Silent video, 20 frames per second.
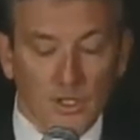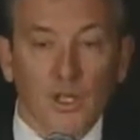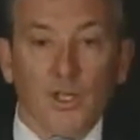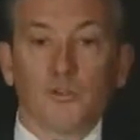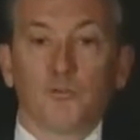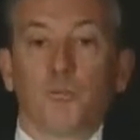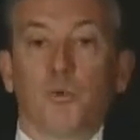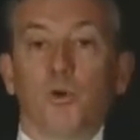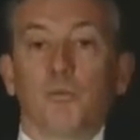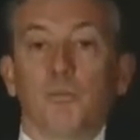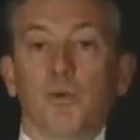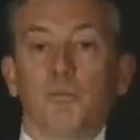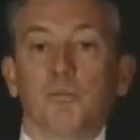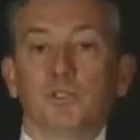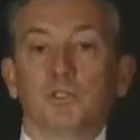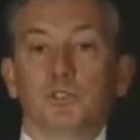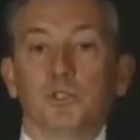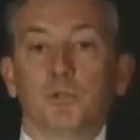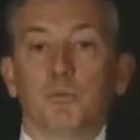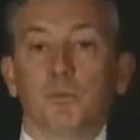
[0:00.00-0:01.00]
As board
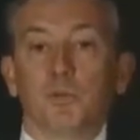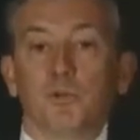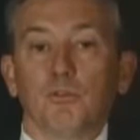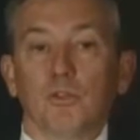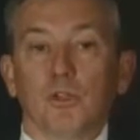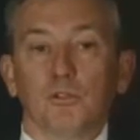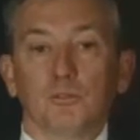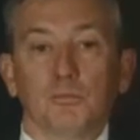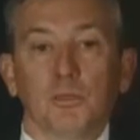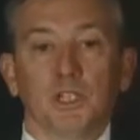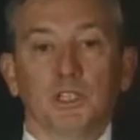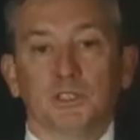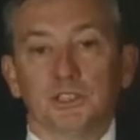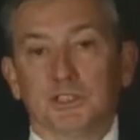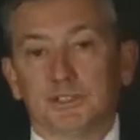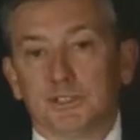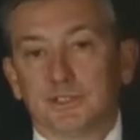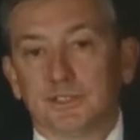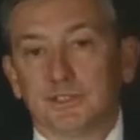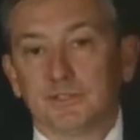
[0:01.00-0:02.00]
members, you approve those
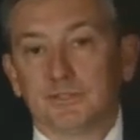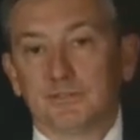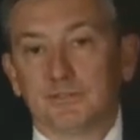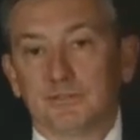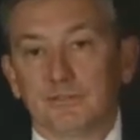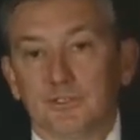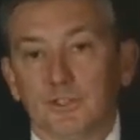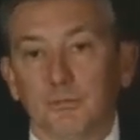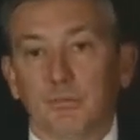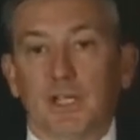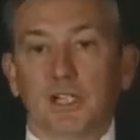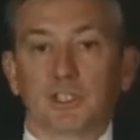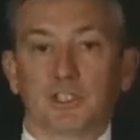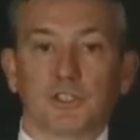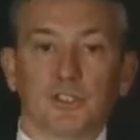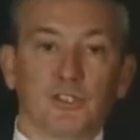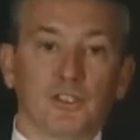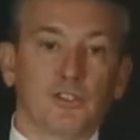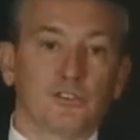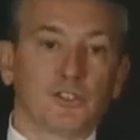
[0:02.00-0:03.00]
budgets. You make
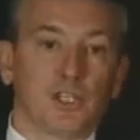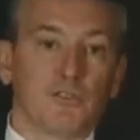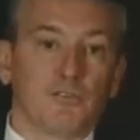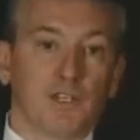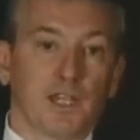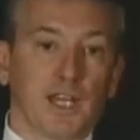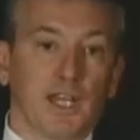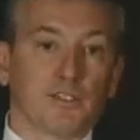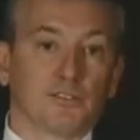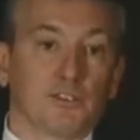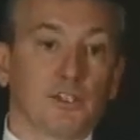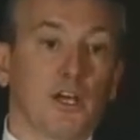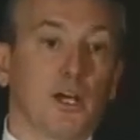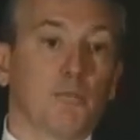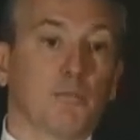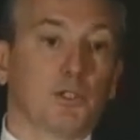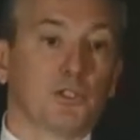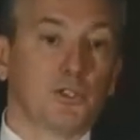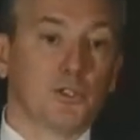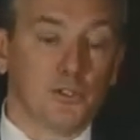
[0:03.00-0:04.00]
sure that safety has the
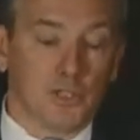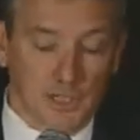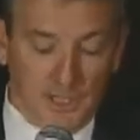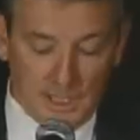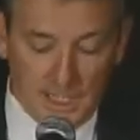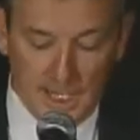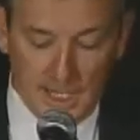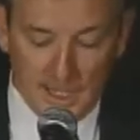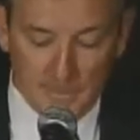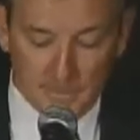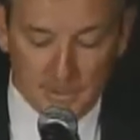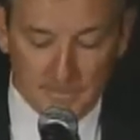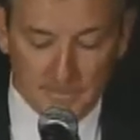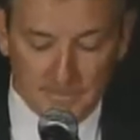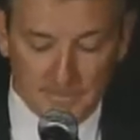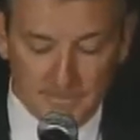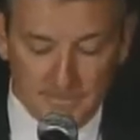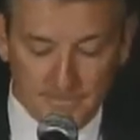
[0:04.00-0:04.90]
opportunity to happen.